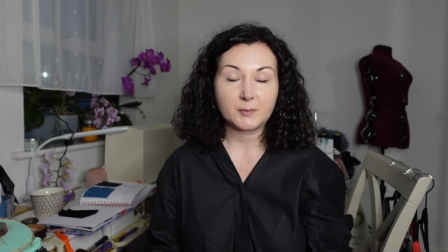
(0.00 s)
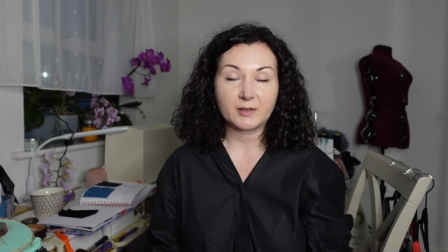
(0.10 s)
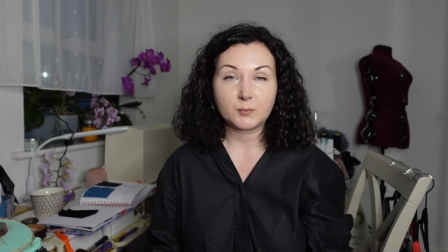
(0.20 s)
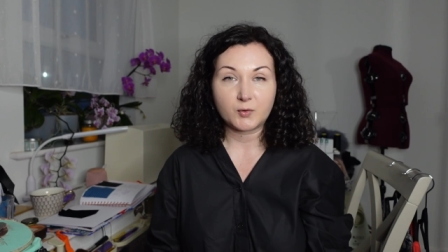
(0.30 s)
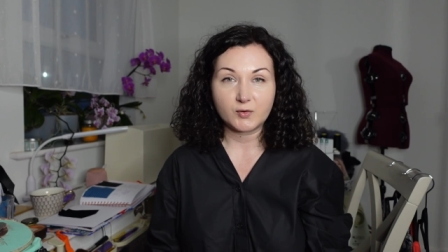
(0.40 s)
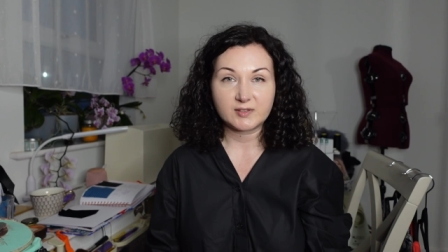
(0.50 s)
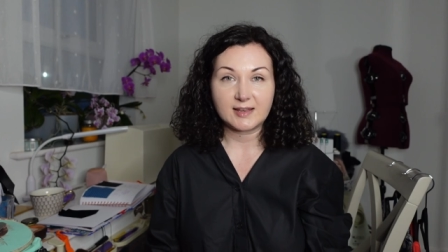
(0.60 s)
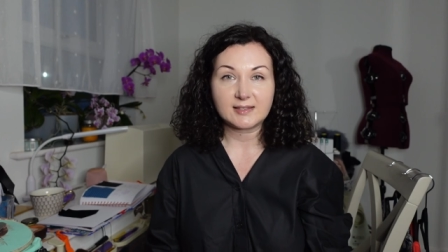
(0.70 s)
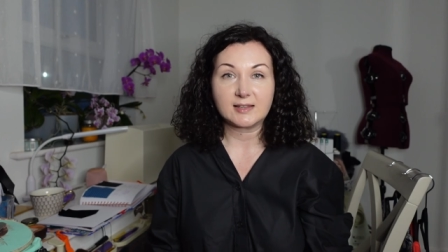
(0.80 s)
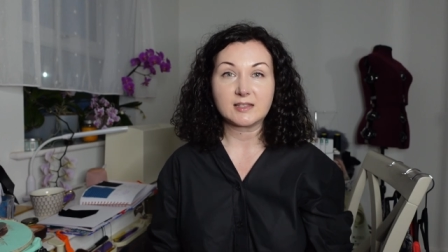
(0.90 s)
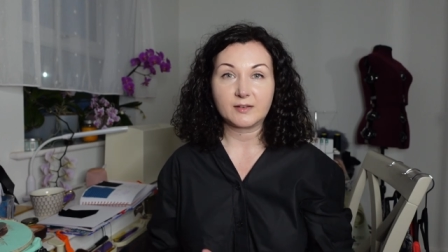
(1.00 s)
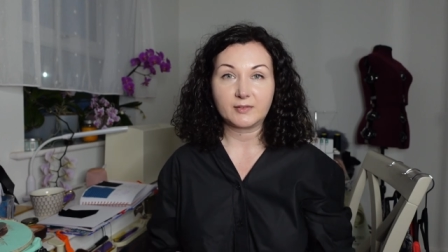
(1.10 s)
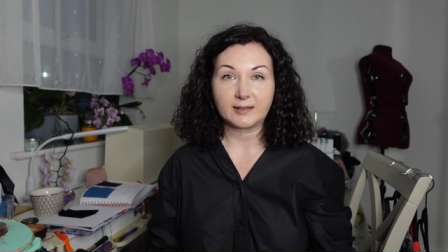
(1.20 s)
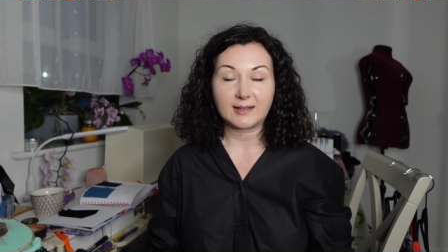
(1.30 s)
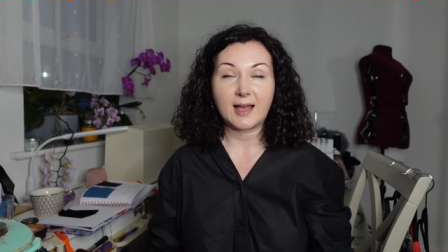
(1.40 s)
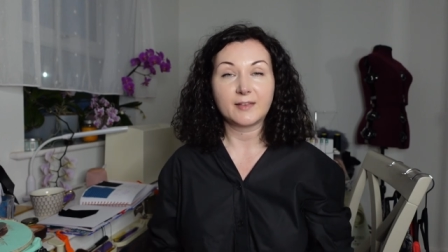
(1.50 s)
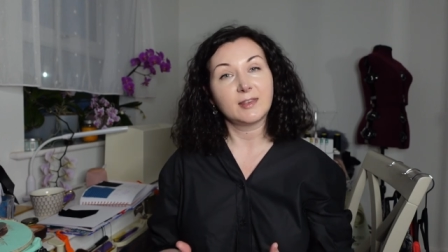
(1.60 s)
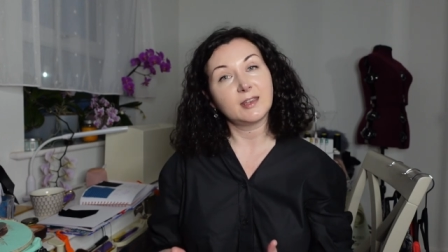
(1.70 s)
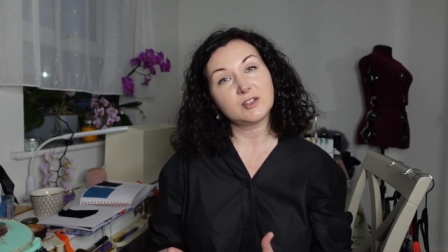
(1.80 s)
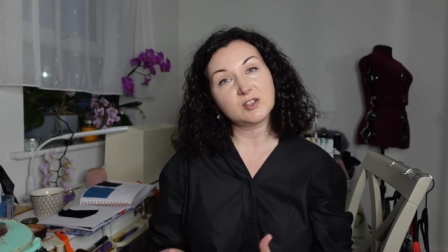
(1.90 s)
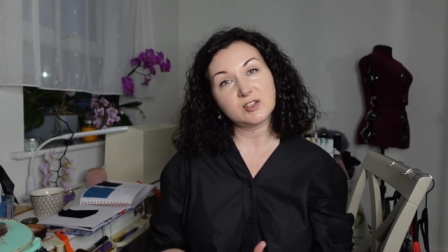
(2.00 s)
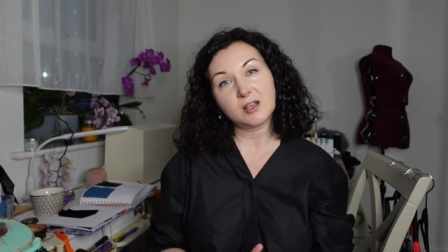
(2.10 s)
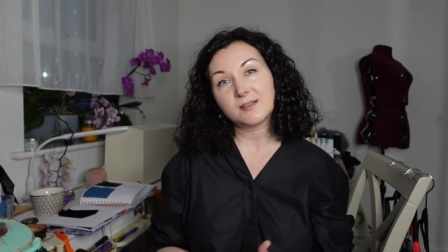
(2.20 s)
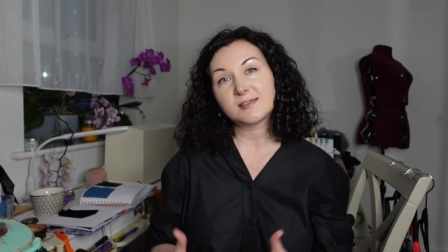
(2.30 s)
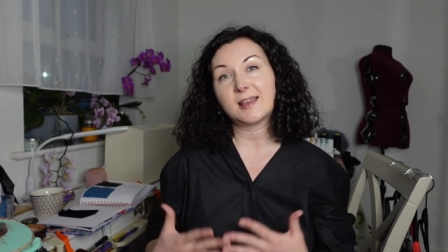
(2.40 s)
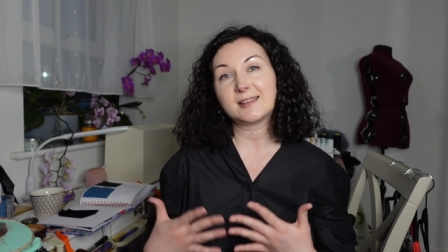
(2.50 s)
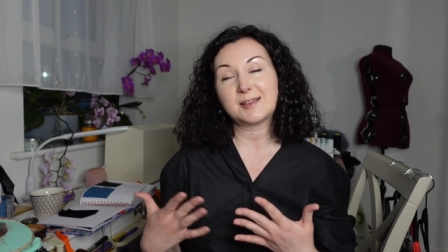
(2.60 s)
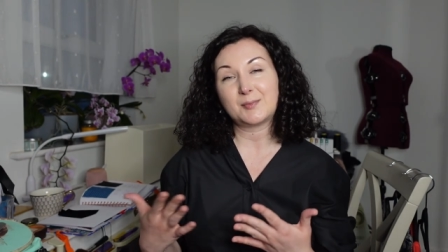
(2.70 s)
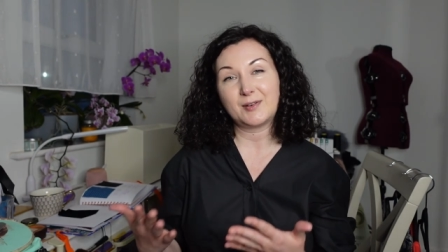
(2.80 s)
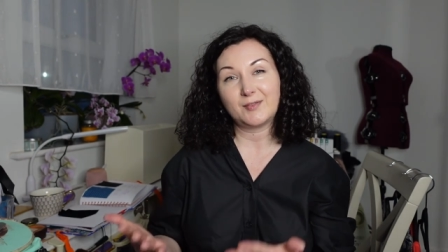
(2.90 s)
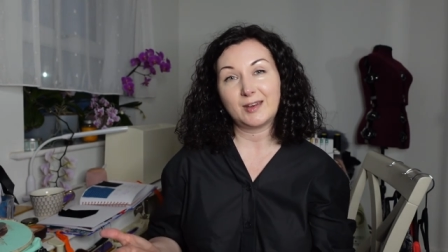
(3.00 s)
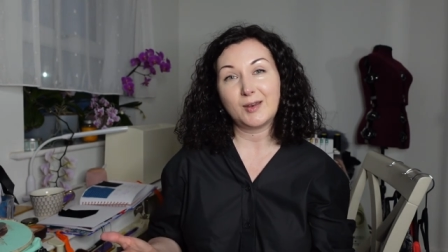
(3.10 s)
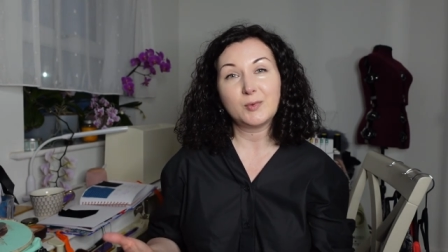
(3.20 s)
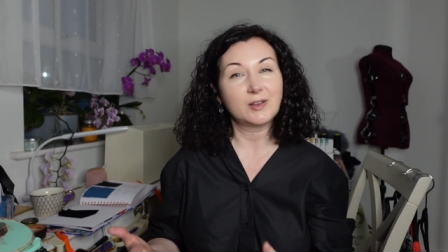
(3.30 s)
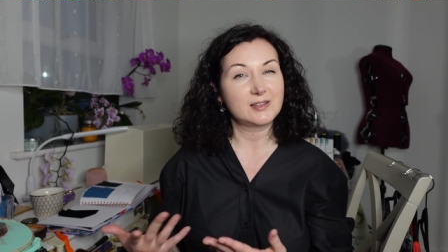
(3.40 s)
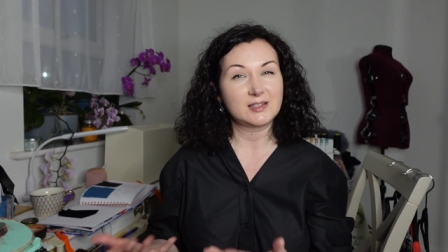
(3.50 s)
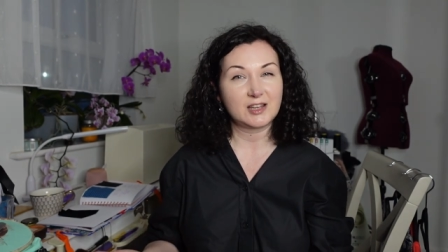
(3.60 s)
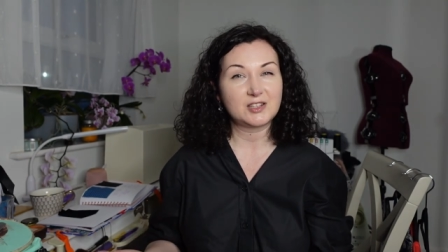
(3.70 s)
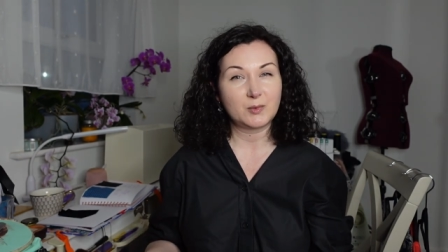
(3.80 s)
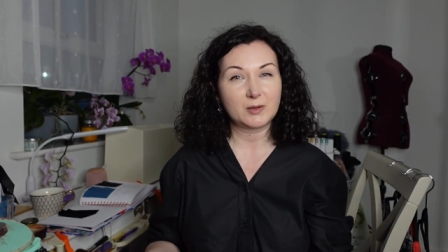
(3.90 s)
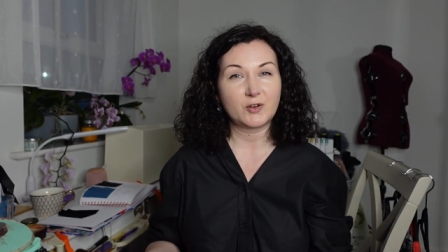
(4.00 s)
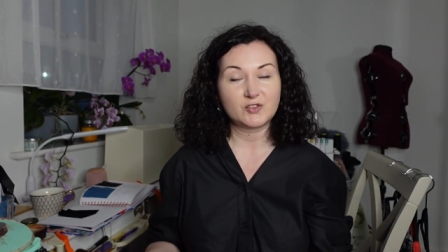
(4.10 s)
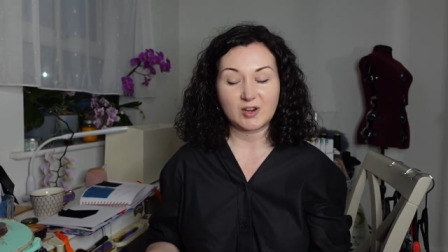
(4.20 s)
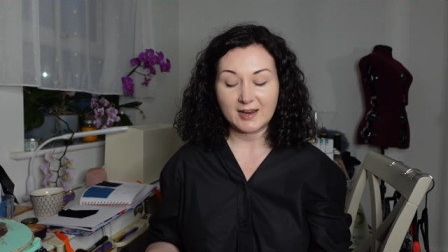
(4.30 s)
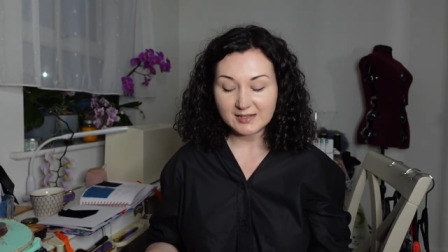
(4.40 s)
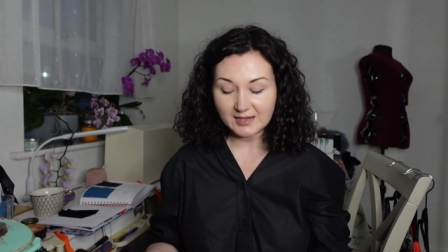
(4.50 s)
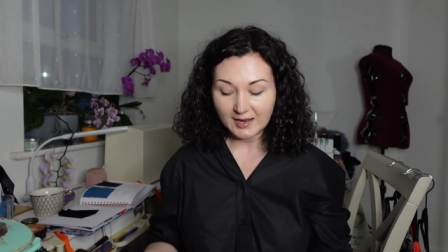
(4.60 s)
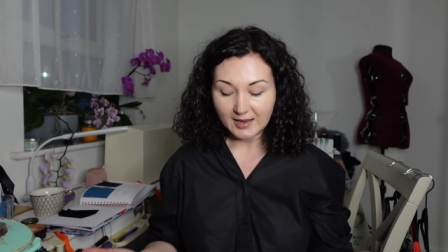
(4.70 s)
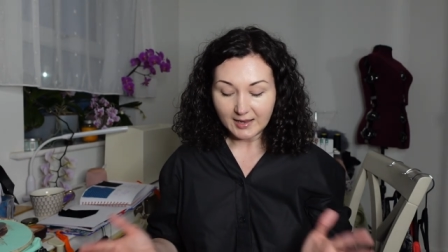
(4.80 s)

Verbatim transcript: about the process and stuff like that. I think it deserves a separate video because it's such a big project.